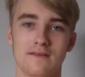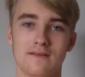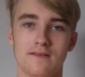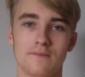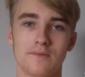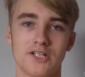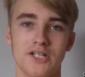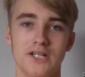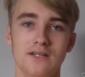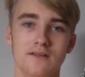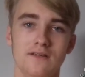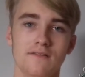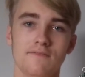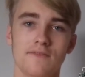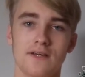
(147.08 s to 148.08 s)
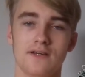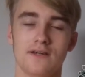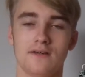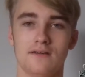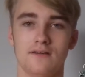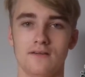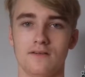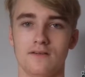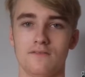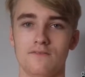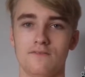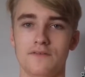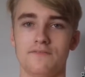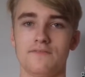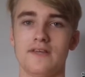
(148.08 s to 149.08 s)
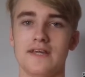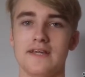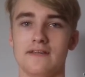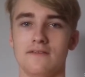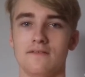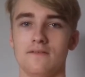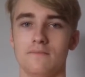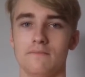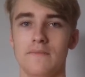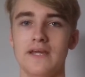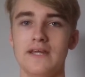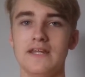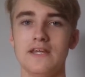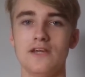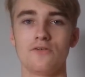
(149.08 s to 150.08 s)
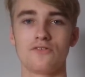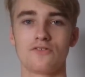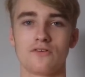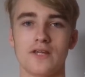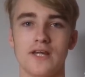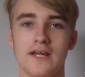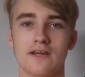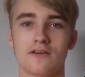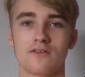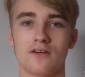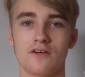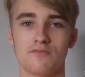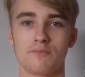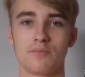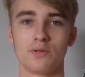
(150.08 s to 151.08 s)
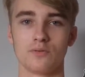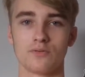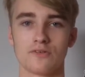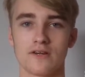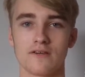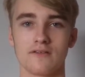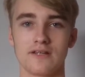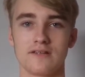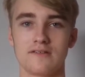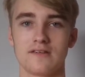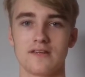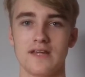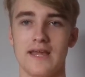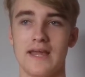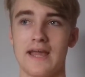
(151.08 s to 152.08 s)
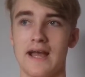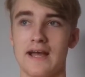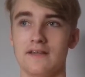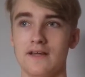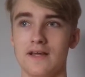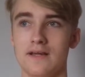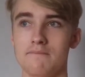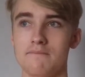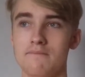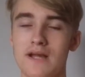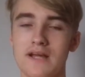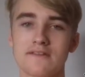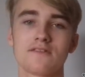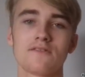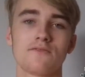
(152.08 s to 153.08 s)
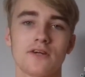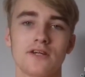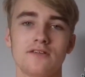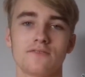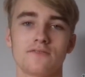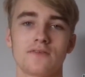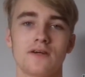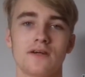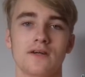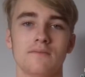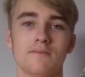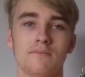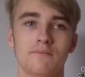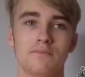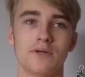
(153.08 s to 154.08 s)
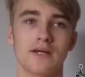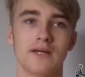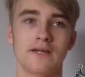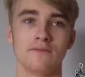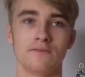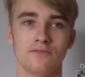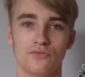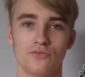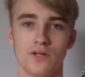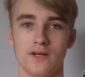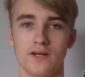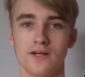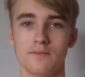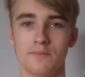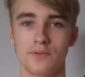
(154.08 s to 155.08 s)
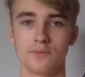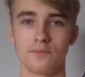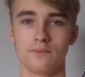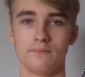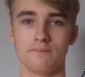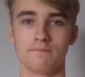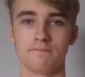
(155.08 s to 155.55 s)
the Maschinengewehr 15, mainly used on aircraft ball turrets. It had a massive rate of fire, but it was reliable.